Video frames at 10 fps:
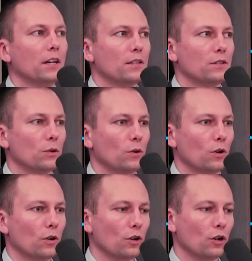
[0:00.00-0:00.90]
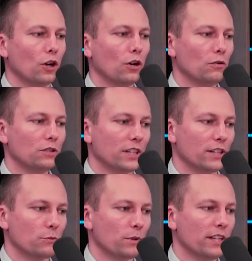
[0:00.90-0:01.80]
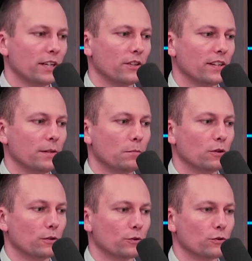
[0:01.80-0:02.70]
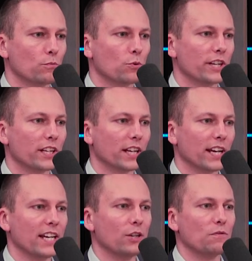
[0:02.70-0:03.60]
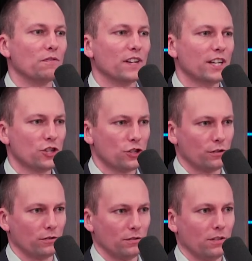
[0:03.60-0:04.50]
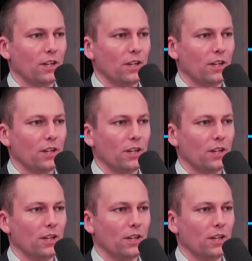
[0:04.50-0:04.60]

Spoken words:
So cloud is really an enabler to bring innovation